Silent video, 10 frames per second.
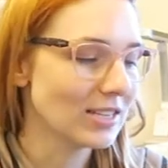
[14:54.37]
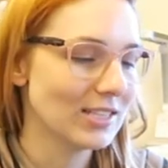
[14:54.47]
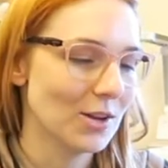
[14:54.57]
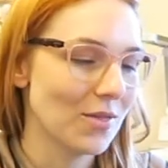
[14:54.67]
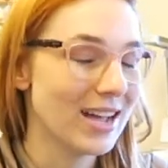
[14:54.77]

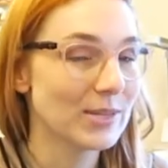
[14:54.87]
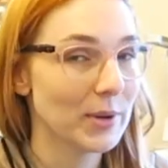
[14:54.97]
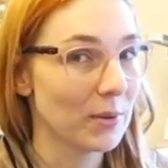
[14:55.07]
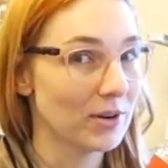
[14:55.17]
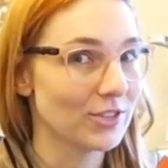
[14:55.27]
So that's
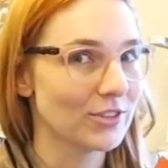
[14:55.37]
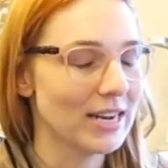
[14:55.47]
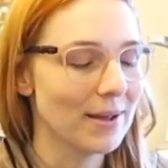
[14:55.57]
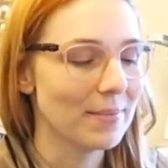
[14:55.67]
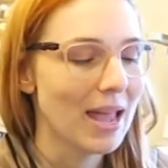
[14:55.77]
why I wanted to
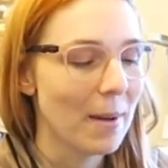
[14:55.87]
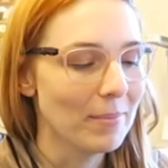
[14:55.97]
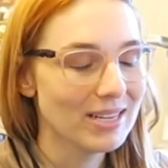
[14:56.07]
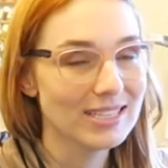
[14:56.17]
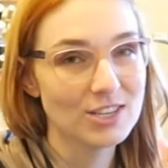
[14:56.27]
read it.
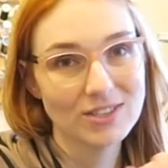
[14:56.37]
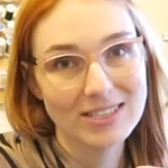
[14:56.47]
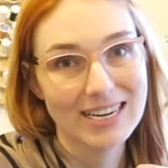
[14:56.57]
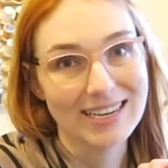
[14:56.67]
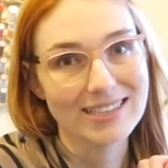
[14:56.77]
Plus I used
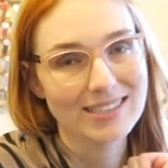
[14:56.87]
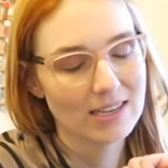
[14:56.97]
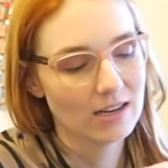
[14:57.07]
to dance.